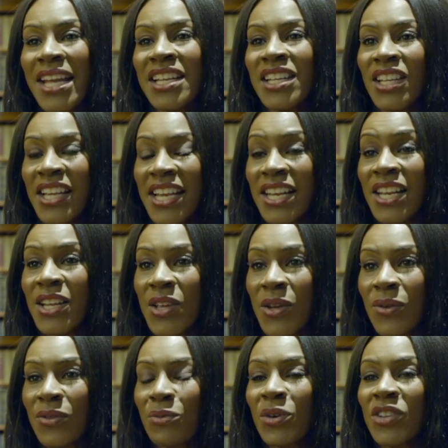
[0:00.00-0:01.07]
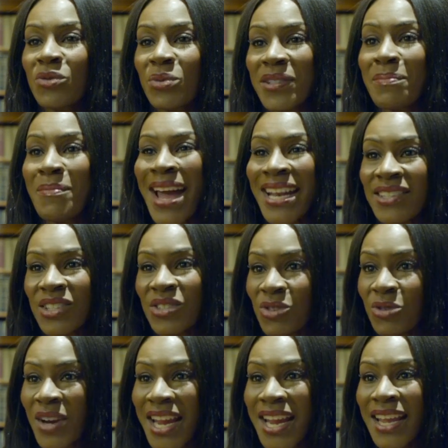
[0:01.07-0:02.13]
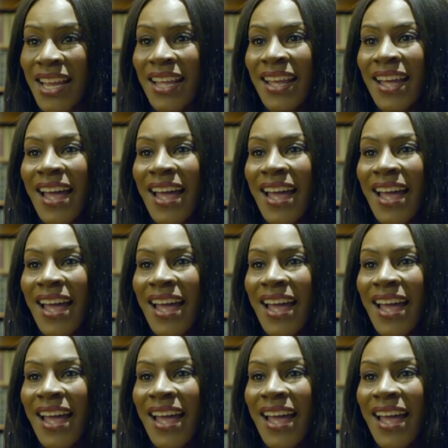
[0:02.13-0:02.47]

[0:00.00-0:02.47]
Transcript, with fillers: in the Hitler Youth, which was mandatory,